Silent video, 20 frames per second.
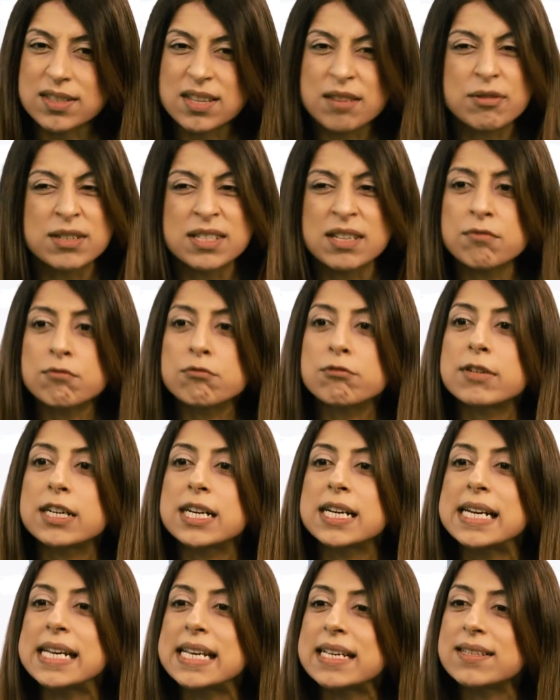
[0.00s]
there isn't
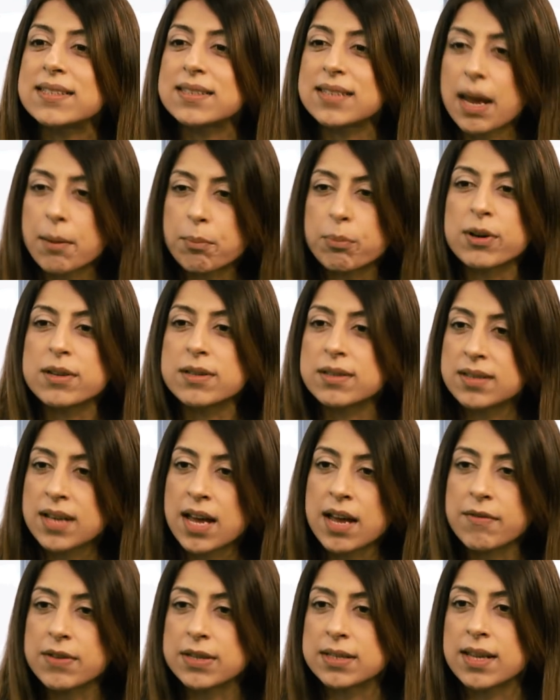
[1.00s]
really a separate
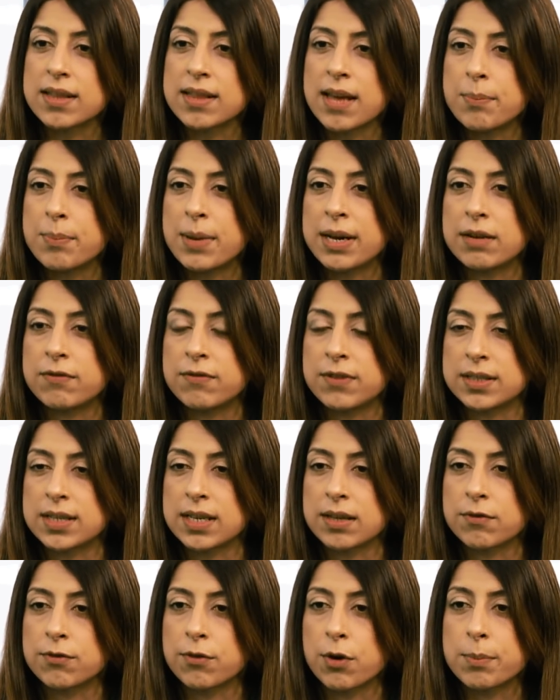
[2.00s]
service that they're
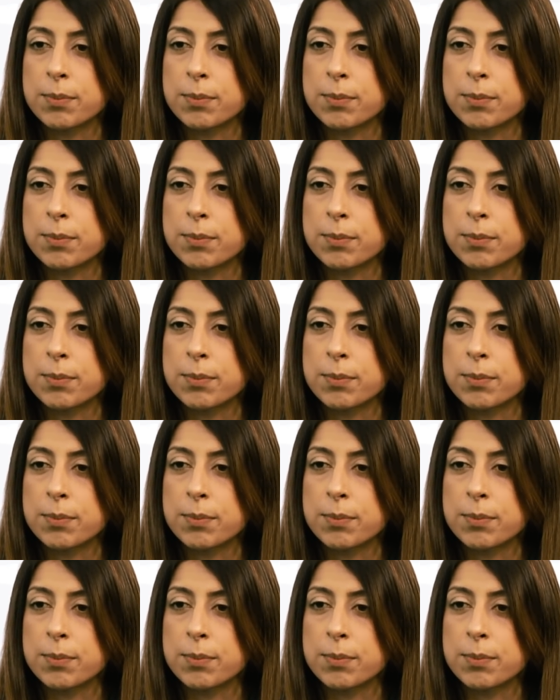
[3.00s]
benefiting